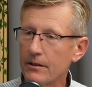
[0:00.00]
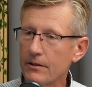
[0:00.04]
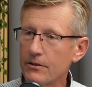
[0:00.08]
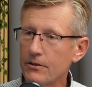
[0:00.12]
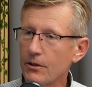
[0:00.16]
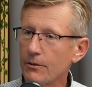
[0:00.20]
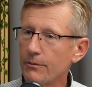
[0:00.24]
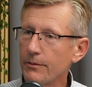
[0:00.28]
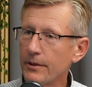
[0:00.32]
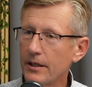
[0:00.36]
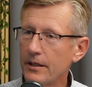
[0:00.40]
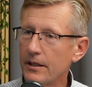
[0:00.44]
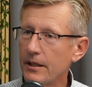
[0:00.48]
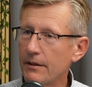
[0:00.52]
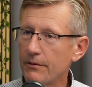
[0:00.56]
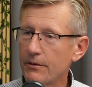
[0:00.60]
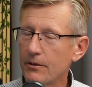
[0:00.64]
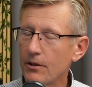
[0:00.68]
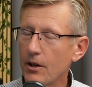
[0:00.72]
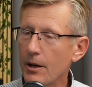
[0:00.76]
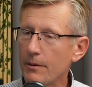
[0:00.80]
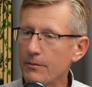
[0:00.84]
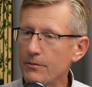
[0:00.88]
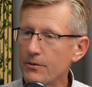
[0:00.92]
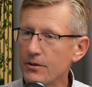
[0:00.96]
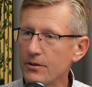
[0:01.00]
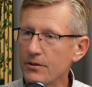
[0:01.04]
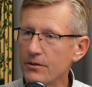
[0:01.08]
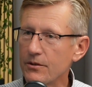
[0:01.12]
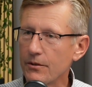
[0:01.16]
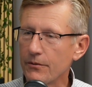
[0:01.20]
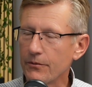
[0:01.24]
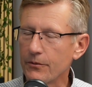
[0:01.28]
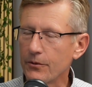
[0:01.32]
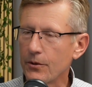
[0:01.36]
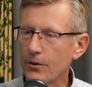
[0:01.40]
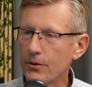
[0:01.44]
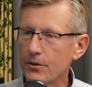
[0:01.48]
so many different options.
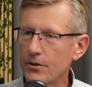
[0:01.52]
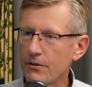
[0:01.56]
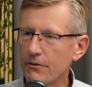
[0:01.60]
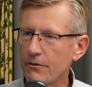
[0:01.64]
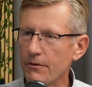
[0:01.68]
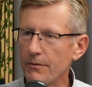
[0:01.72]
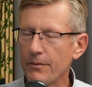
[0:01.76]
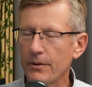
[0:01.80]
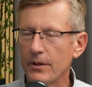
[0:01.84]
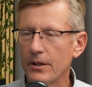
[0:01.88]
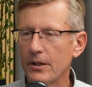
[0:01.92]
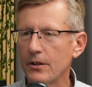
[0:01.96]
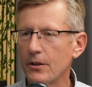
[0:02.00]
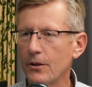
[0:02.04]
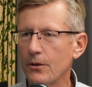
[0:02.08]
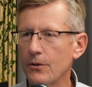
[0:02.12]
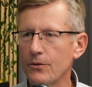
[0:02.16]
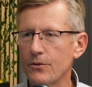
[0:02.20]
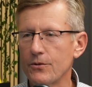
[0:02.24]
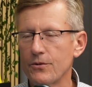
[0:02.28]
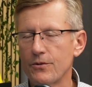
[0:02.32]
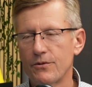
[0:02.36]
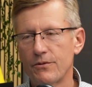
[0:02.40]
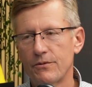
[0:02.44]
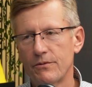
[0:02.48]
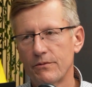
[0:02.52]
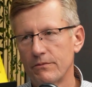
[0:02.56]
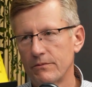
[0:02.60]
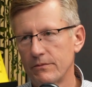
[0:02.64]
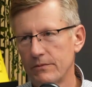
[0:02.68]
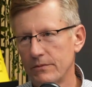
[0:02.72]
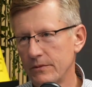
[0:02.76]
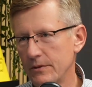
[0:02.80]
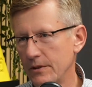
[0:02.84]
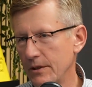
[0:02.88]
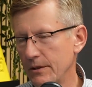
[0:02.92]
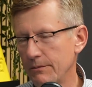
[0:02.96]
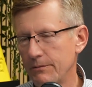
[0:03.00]
Of course, everybody knows
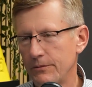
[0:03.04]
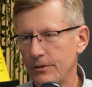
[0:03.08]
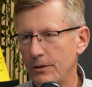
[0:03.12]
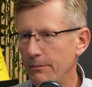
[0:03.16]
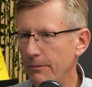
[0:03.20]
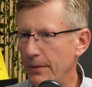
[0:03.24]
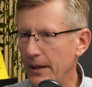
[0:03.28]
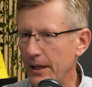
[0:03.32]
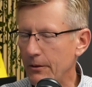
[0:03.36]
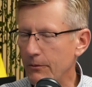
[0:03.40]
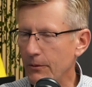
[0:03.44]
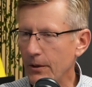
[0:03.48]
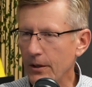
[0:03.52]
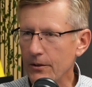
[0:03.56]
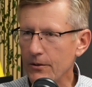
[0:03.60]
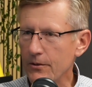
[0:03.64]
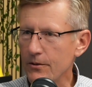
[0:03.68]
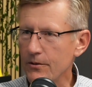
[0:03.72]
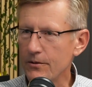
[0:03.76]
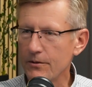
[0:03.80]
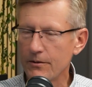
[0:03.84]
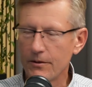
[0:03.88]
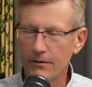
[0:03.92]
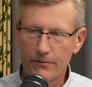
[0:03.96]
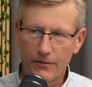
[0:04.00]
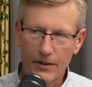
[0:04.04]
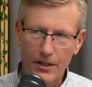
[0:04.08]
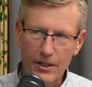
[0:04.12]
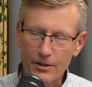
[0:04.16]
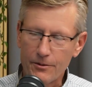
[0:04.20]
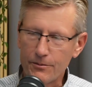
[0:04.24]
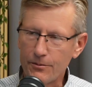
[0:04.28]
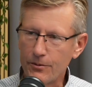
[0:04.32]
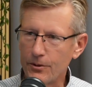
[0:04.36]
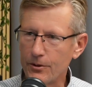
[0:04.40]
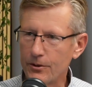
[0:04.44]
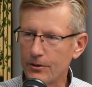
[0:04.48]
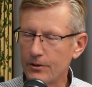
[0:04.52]
the big ones:
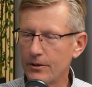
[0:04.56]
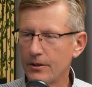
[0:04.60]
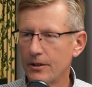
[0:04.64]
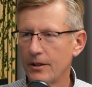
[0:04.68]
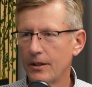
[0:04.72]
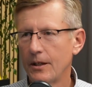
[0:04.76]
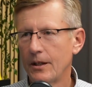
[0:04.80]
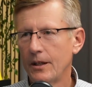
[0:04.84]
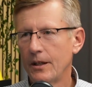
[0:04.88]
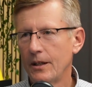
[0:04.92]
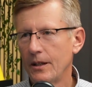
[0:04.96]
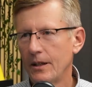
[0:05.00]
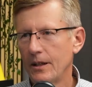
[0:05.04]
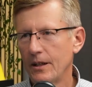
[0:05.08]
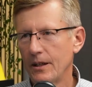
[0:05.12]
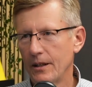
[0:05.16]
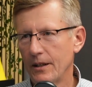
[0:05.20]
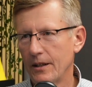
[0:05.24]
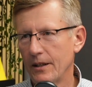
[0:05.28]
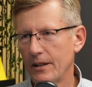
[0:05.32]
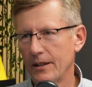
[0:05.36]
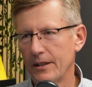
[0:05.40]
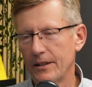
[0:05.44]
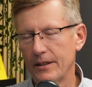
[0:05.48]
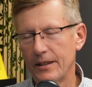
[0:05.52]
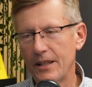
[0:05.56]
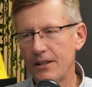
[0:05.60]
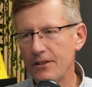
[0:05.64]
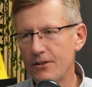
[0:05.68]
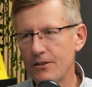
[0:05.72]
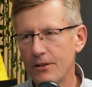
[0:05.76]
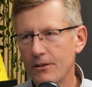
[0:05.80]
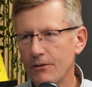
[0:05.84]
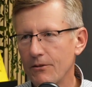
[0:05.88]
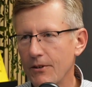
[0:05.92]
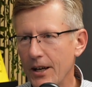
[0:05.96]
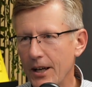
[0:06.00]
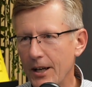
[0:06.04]
Facebook,
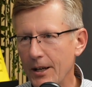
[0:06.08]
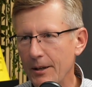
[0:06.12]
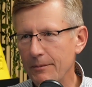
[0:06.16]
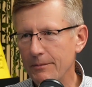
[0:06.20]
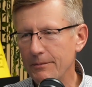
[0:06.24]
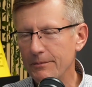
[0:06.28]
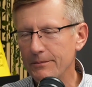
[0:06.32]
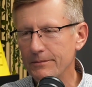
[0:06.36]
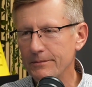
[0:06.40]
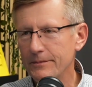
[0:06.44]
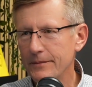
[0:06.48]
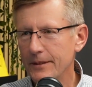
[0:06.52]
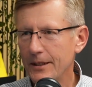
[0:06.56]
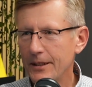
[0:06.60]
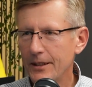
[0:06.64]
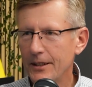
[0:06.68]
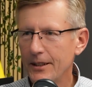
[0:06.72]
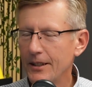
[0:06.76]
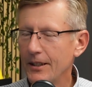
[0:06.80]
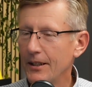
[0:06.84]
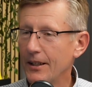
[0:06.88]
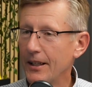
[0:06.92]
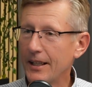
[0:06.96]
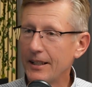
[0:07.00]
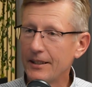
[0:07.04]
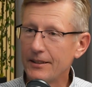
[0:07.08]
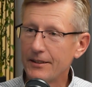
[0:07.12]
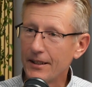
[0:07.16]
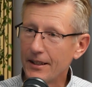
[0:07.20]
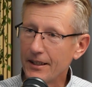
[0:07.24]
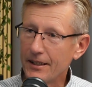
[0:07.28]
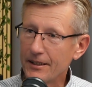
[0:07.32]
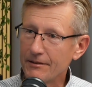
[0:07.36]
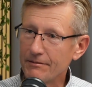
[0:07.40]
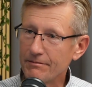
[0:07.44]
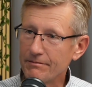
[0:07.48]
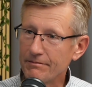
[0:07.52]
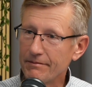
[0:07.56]
Instagram,
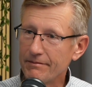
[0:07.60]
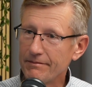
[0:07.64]
LinkedIn.